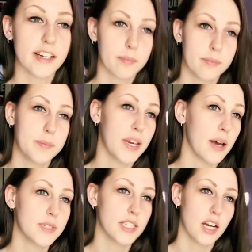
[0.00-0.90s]
It
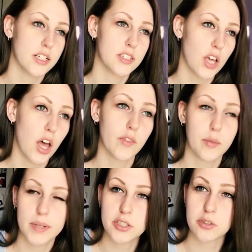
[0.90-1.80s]
becomes an
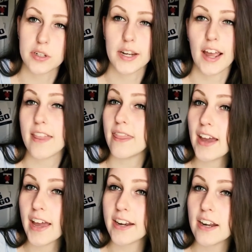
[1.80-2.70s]
unsolved mystery, and
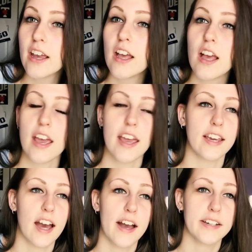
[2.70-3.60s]
then
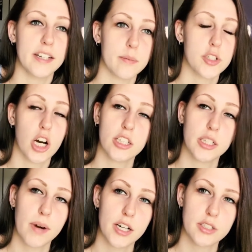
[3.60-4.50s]
a guy named
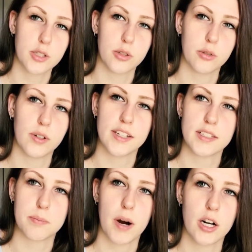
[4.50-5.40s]
Charlie Marks, who
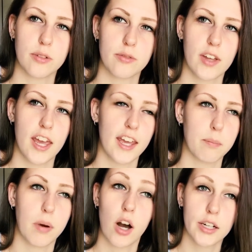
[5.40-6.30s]
is part of
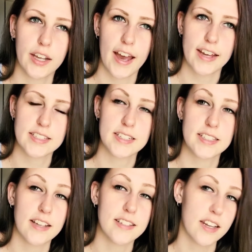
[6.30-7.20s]
a podcast,
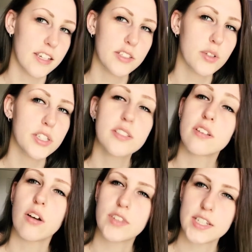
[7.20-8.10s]
decides that he's going to
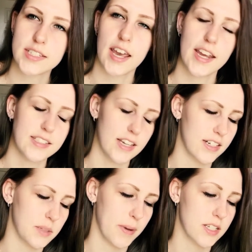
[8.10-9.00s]
solve this case,
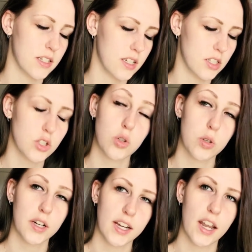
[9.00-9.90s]
and it's basically the
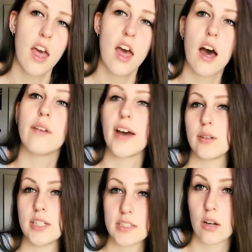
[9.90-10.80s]
story of
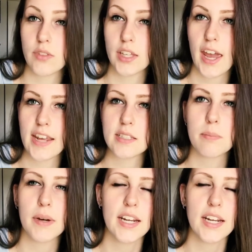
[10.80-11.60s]
how he solved the case, but